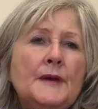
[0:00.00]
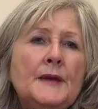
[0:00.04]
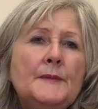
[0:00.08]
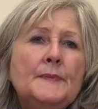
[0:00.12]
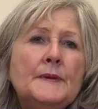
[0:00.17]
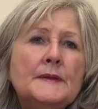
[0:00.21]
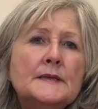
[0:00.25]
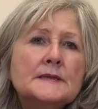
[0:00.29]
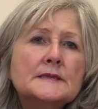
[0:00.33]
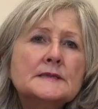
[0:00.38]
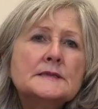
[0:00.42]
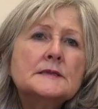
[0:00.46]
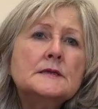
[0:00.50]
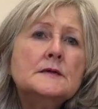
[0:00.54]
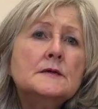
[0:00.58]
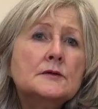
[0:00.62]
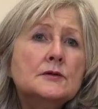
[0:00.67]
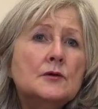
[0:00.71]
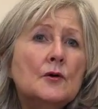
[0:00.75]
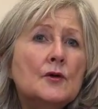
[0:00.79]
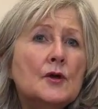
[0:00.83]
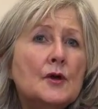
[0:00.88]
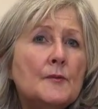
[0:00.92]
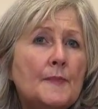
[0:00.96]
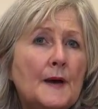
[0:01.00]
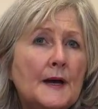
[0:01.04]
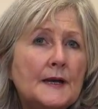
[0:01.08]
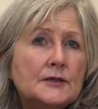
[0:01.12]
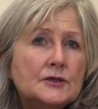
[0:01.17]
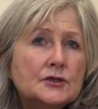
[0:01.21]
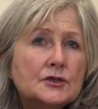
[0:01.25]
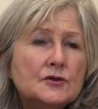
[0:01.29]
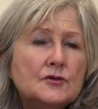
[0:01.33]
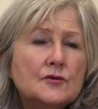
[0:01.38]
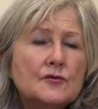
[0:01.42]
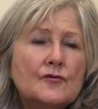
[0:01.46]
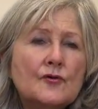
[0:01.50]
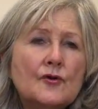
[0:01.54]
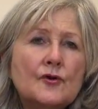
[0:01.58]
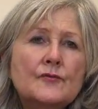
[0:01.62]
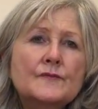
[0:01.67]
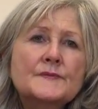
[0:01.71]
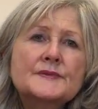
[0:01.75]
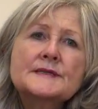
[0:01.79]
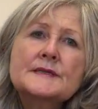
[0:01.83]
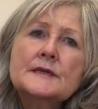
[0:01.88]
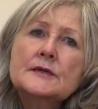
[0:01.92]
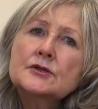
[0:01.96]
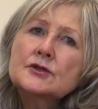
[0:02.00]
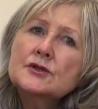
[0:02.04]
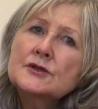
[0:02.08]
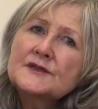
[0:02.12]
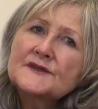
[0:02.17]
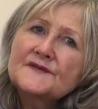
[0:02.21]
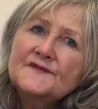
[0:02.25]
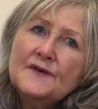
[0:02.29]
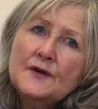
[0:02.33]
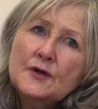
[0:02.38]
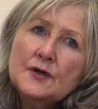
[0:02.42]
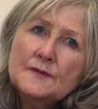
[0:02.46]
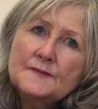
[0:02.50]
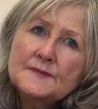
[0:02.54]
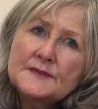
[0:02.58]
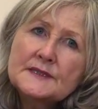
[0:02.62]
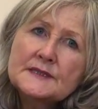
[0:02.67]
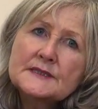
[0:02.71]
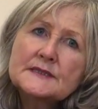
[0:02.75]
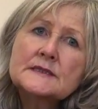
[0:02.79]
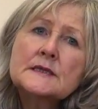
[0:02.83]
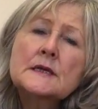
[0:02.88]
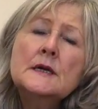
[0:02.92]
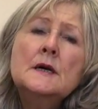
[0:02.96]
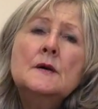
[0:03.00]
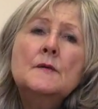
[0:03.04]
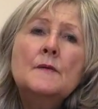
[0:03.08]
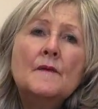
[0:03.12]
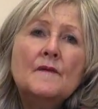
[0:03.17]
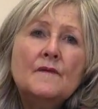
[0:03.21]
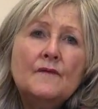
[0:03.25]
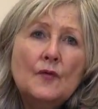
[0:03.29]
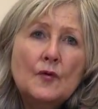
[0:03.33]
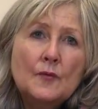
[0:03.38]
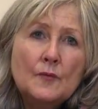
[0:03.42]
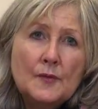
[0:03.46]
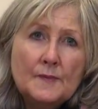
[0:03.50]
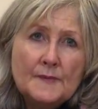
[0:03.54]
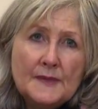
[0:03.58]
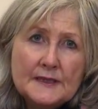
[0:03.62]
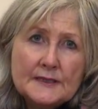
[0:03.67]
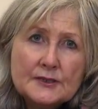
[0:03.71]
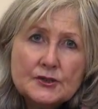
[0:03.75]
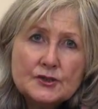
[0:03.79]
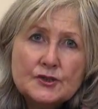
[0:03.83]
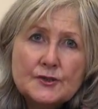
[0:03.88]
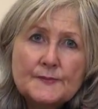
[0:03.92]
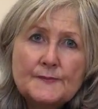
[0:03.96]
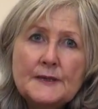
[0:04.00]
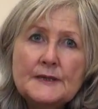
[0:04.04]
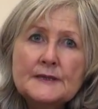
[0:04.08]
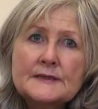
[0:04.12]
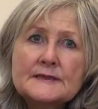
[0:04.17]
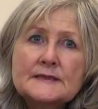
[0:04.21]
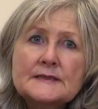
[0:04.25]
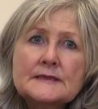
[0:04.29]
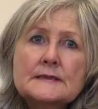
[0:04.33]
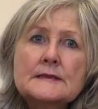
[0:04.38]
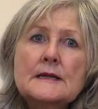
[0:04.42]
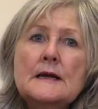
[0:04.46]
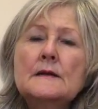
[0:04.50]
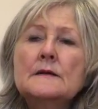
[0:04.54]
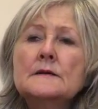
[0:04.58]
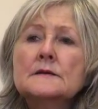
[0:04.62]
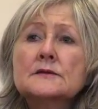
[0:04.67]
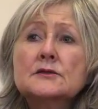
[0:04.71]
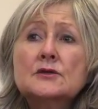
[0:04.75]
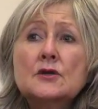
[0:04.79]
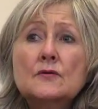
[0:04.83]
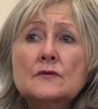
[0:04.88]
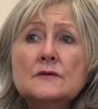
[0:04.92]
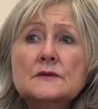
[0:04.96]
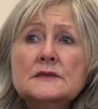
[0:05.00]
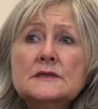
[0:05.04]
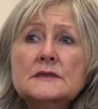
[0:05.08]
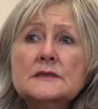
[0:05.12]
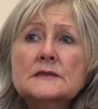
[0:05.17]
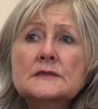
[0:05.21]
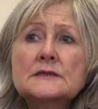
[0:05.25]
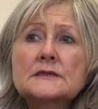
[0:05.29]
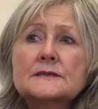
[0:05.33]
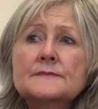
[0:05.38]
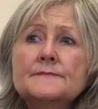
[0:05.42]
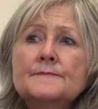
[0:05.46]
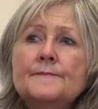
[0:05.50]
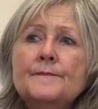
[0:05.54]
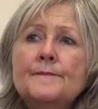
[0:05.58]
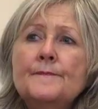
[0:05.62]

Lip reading: people in certain occupational groups such as farmers, former military personnel, doctors,